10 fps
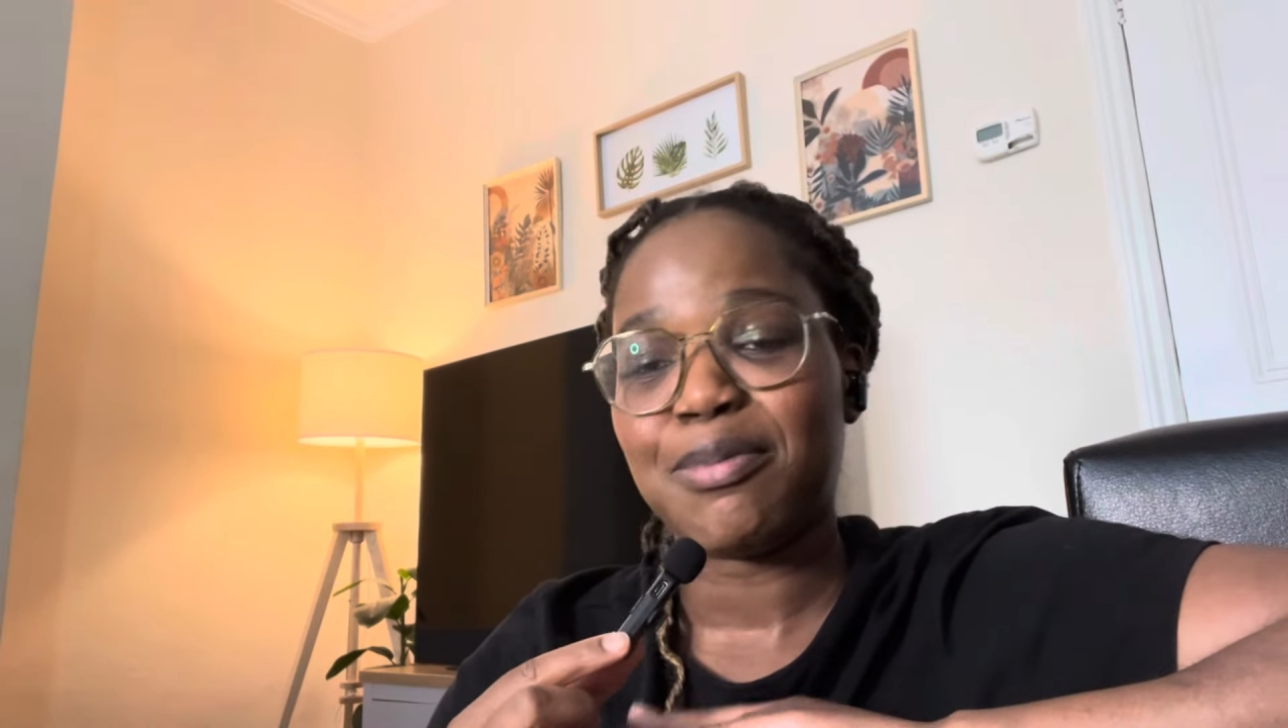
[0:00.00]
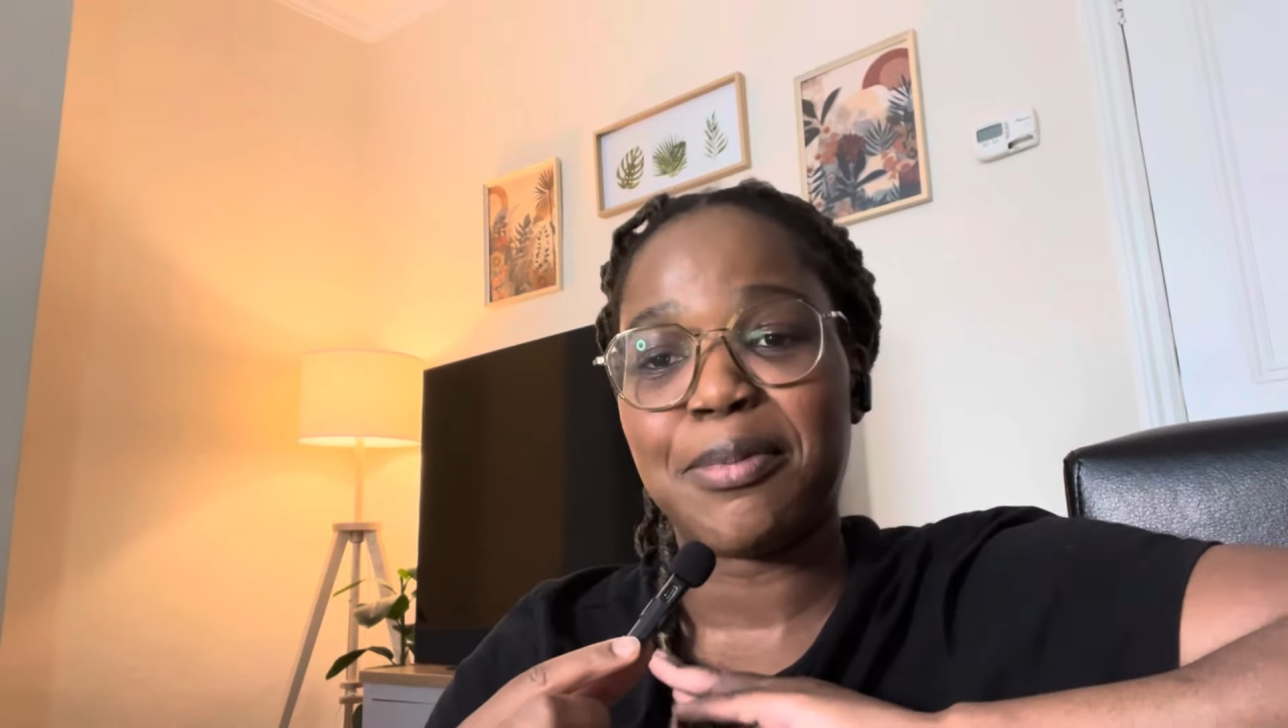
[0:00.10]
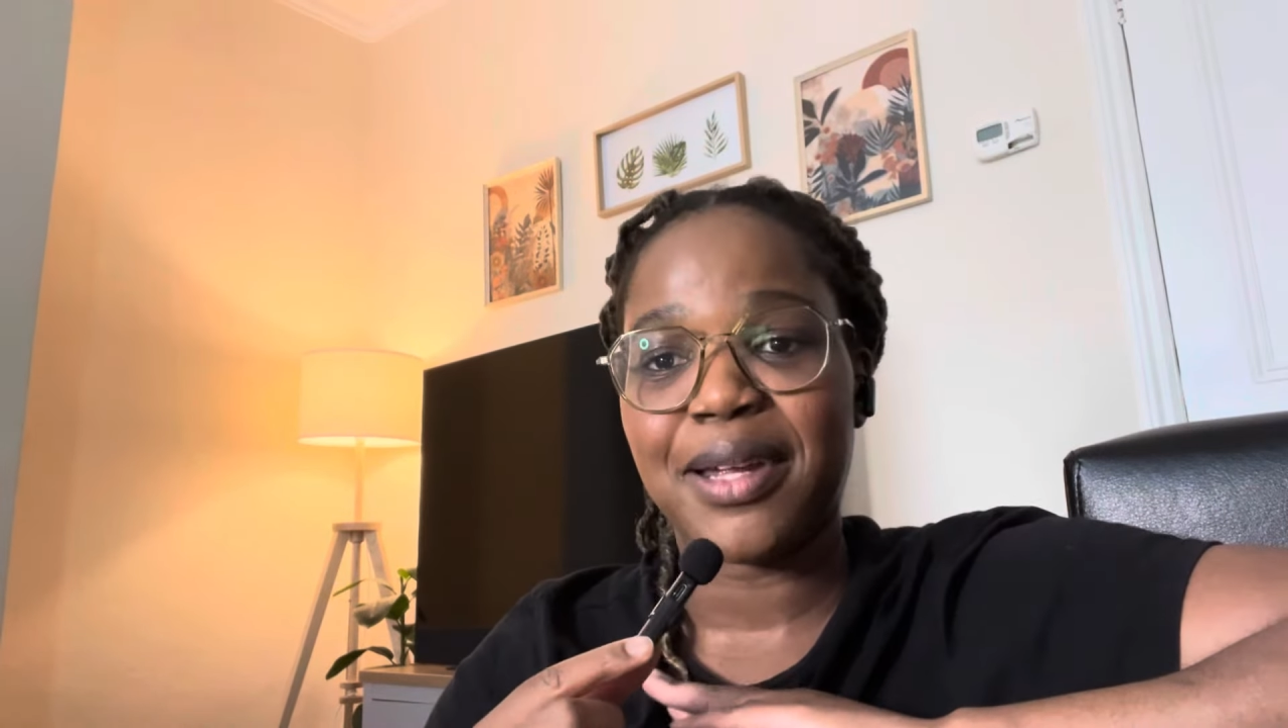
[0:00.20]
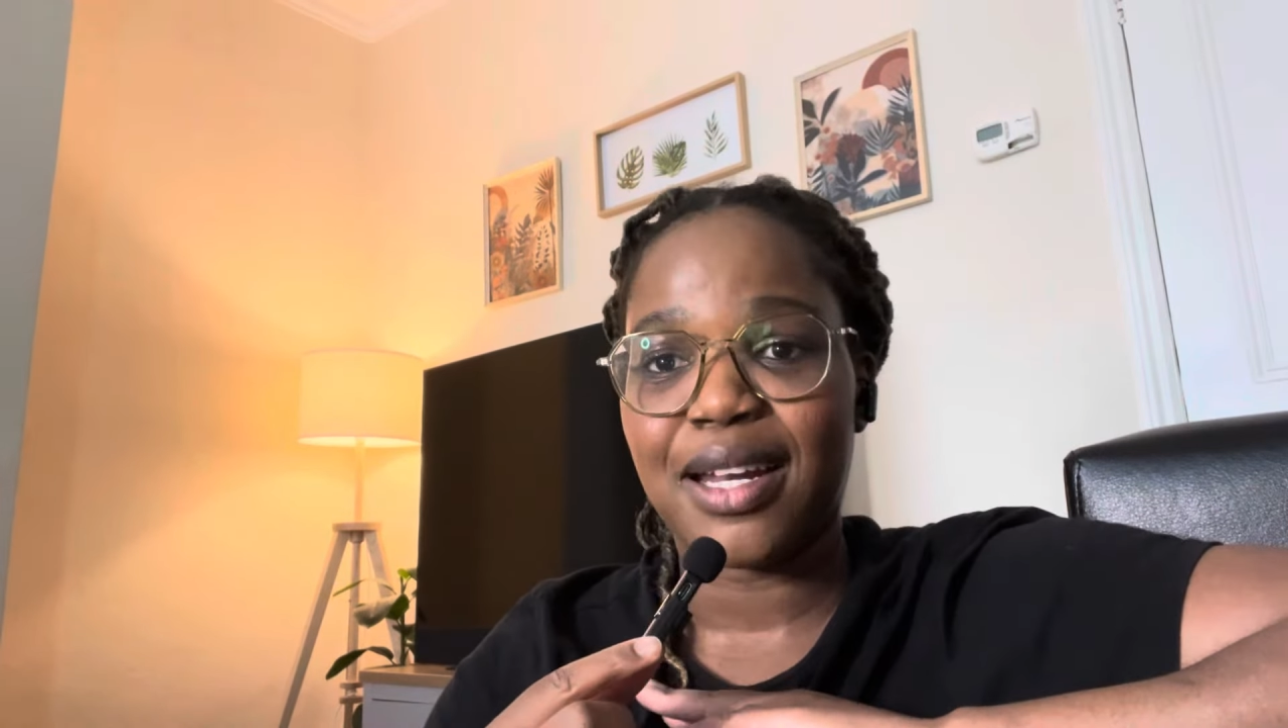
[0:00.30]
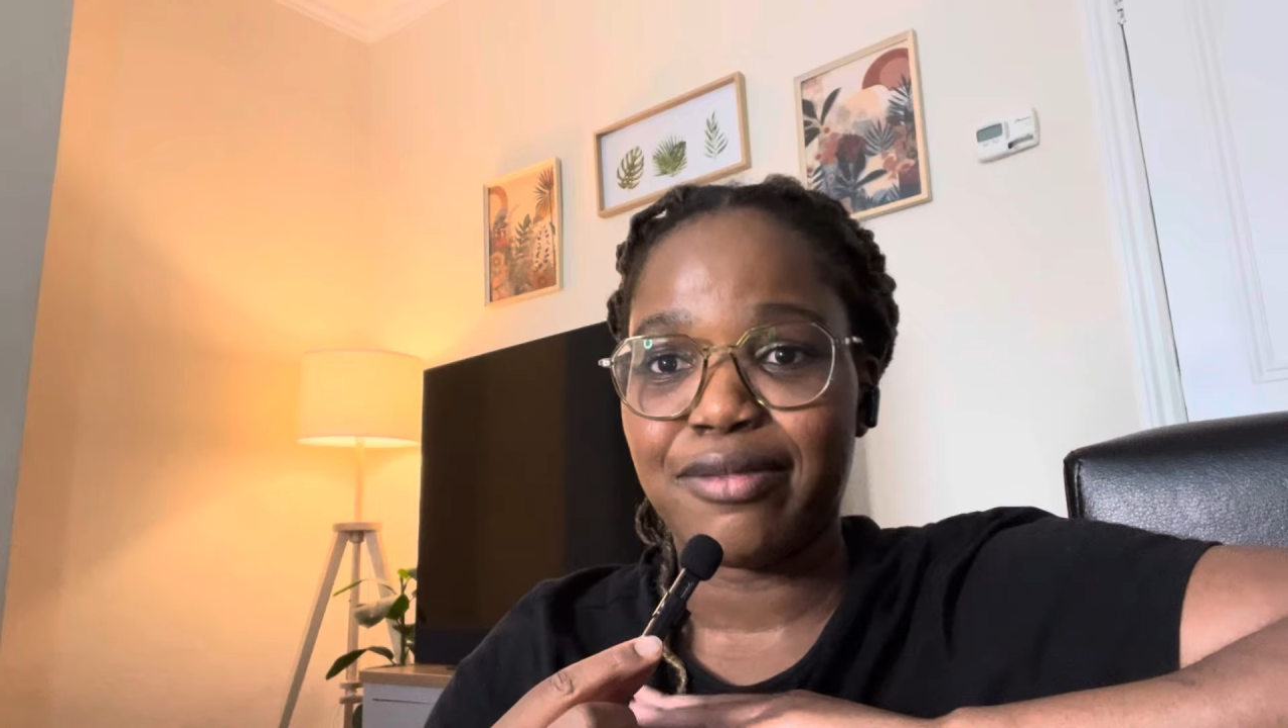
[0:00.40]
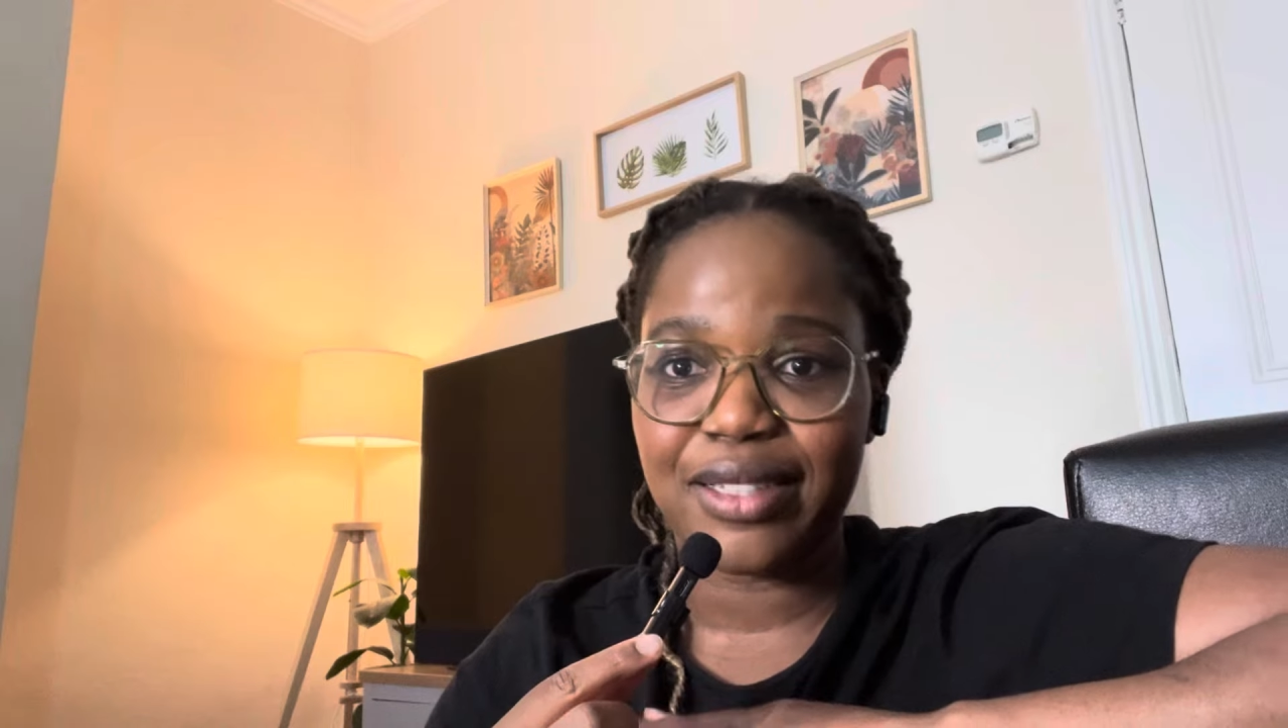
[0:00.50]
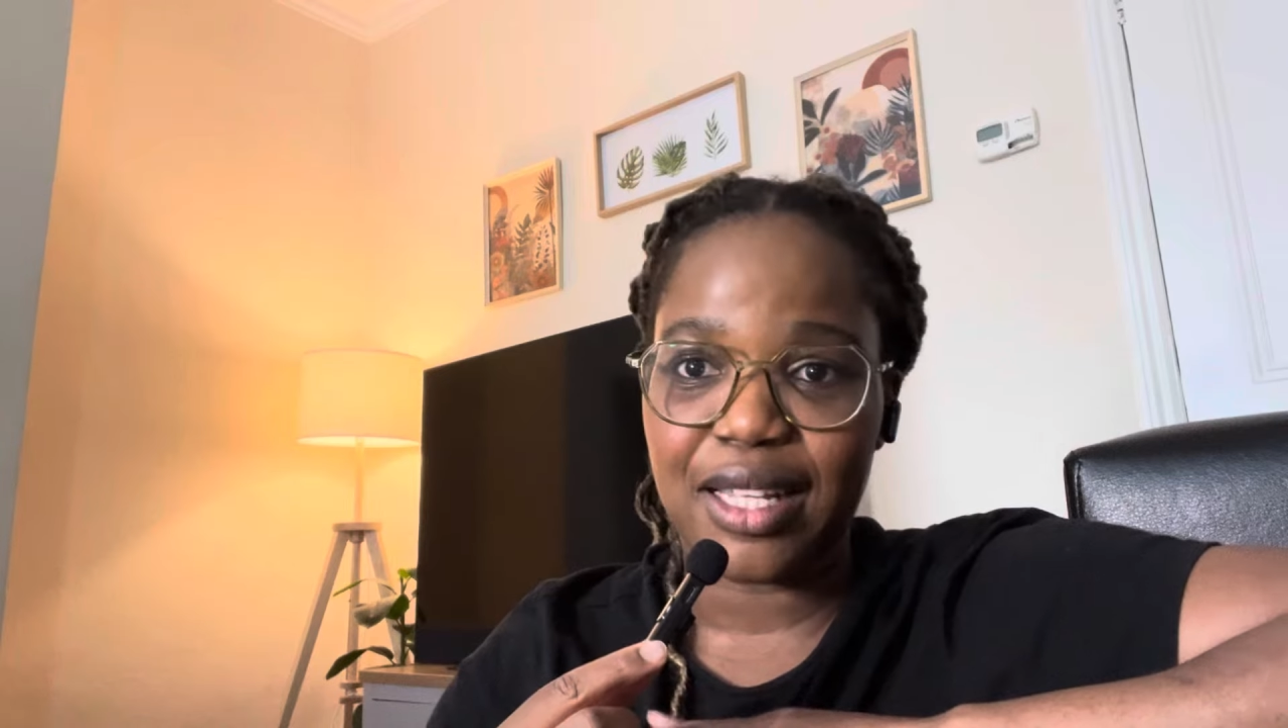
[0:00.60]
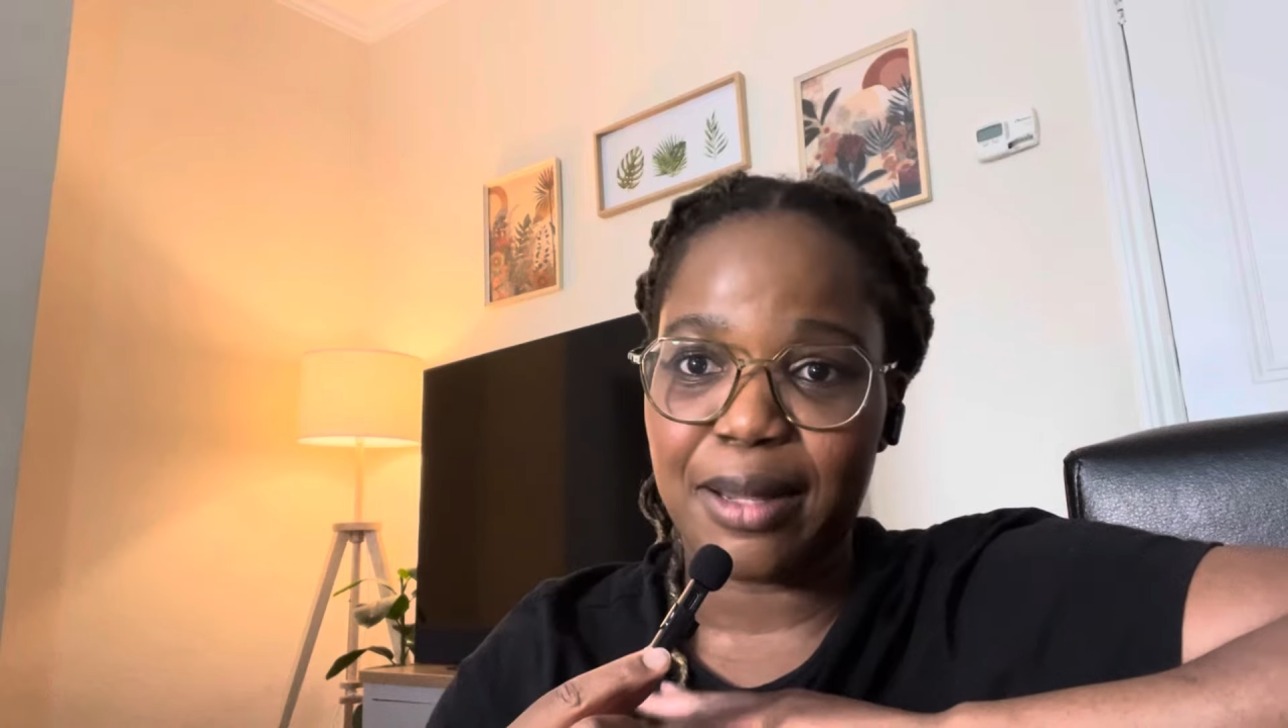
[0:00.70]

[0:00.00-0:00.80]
prepared for the